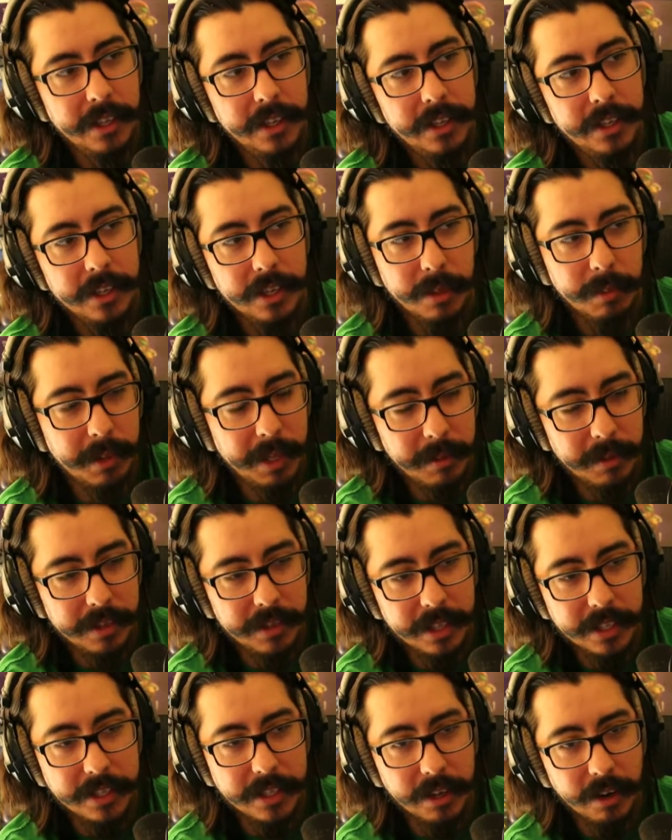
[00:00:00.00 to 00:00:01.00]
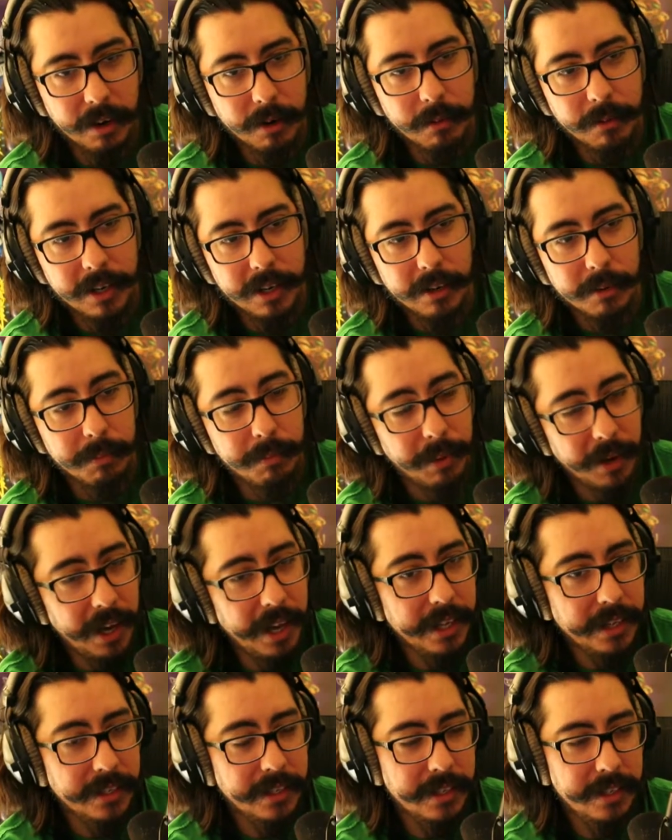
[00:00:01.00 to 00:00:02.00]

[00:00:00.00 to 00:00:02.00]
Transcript: You can blame it on things that are real, but